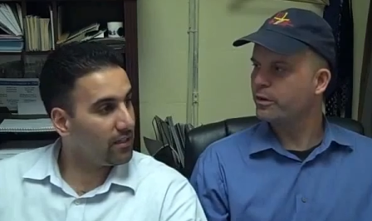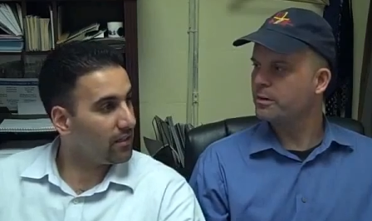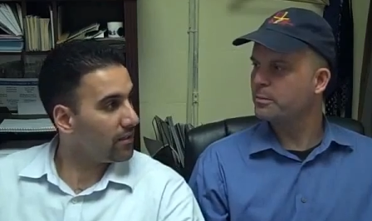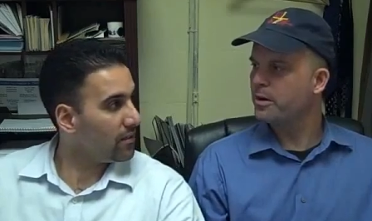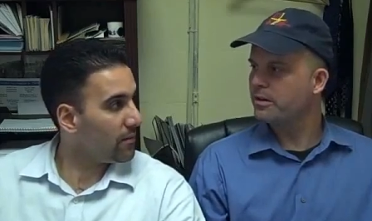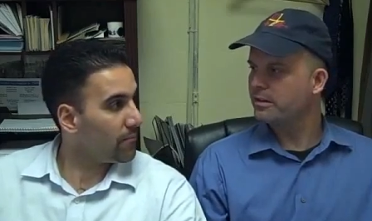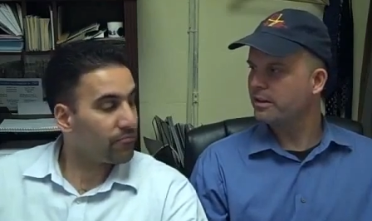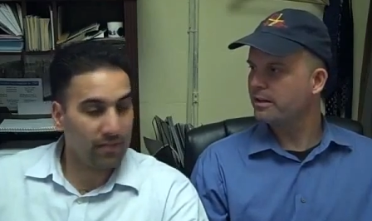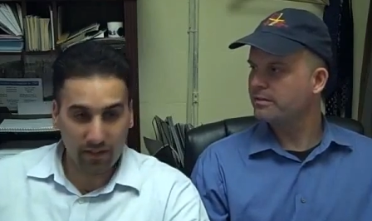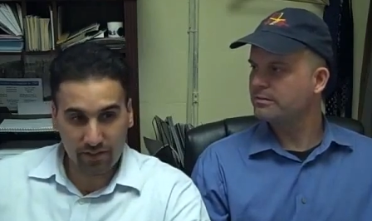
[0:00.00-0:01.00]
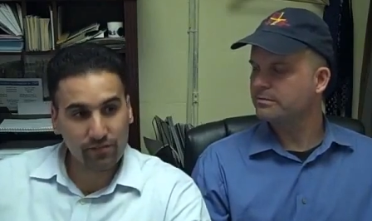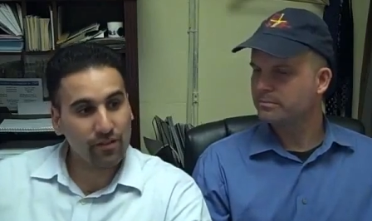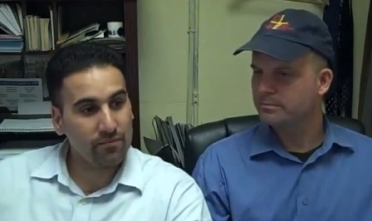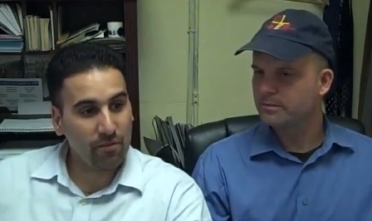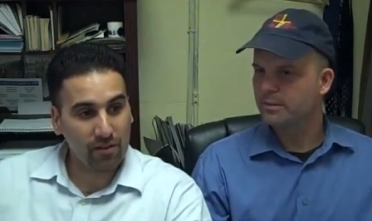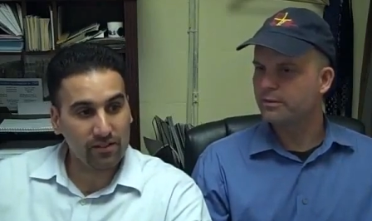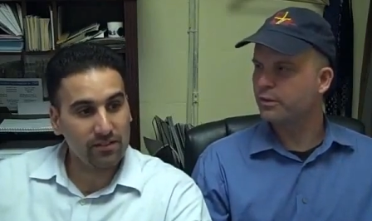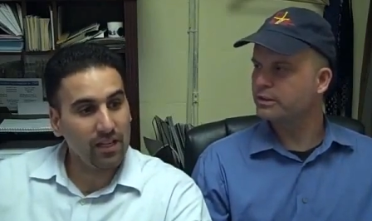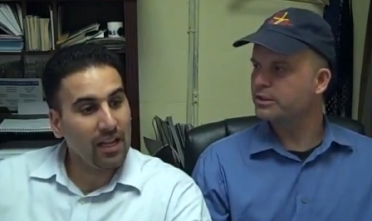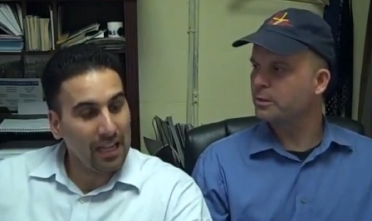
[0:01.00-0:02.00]
Speaker 1: a Freedom Party tonight? There is a Freedom Party. The
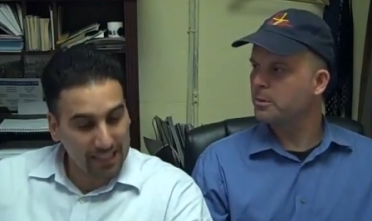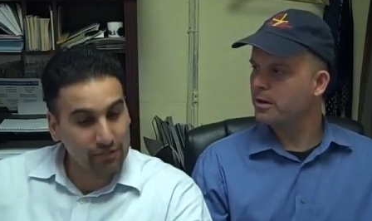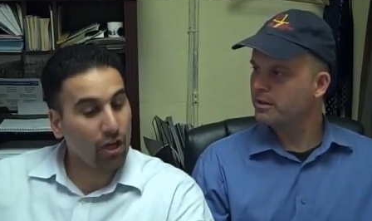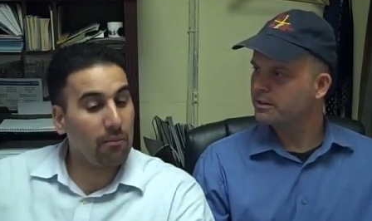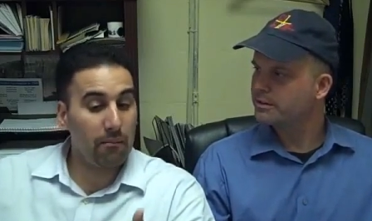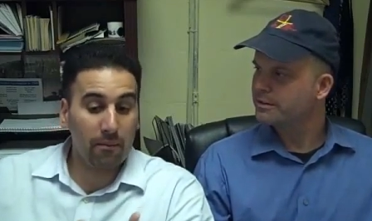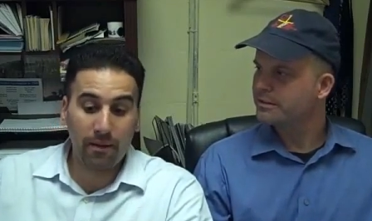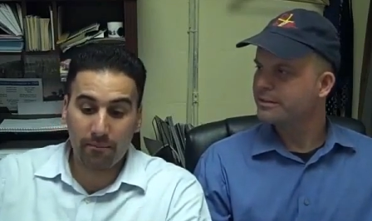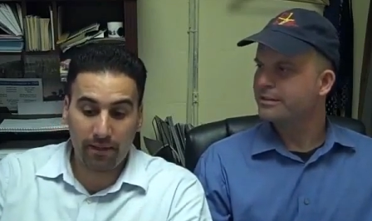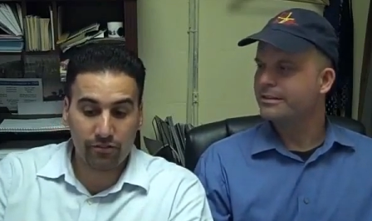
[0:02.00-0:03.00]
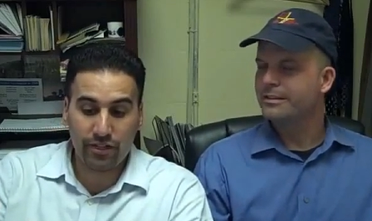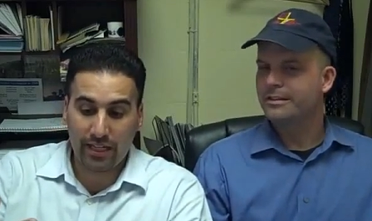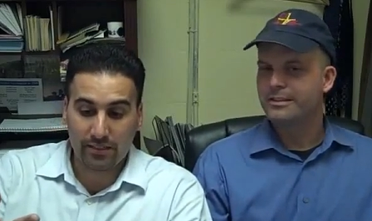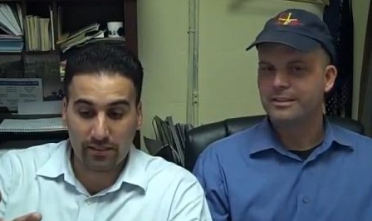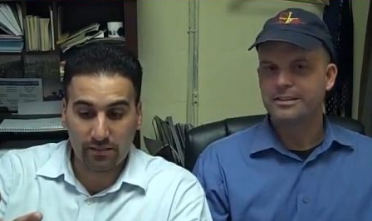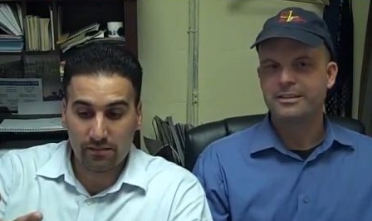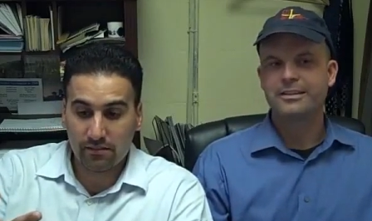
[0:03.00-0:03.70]
freak Show party? Let's talk about my man Michael Jackson.